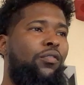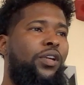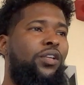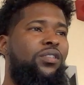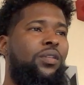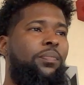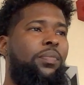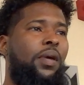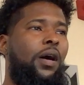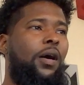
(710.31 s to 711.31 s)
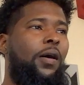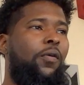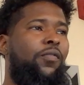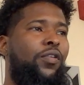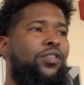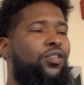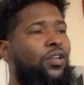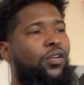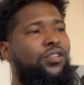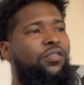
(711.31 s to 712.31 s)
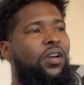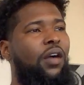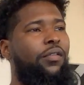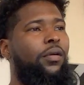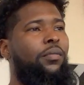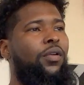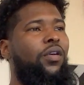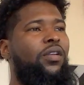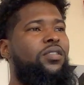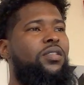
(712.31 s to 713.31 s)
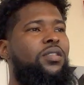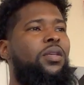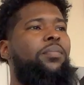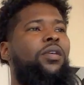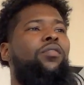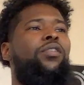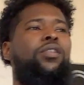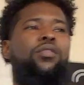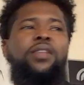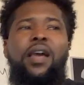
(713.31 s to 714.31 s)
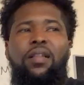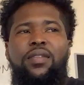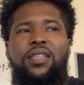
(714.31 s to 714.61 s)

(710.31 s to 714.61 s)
reduce in order to recover, you're going to simply reduce the angle of